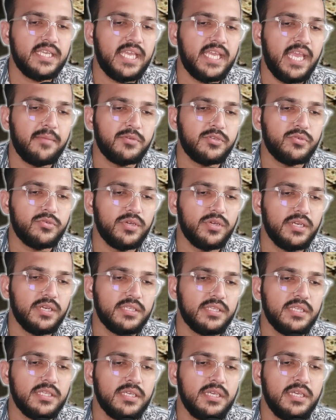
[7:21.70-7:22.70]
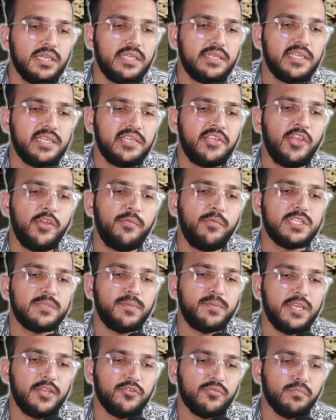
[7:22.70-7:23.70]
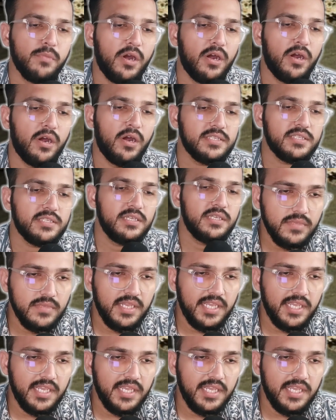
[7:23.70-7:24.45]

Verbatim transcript: came to Earth? Did humans pollute Mars?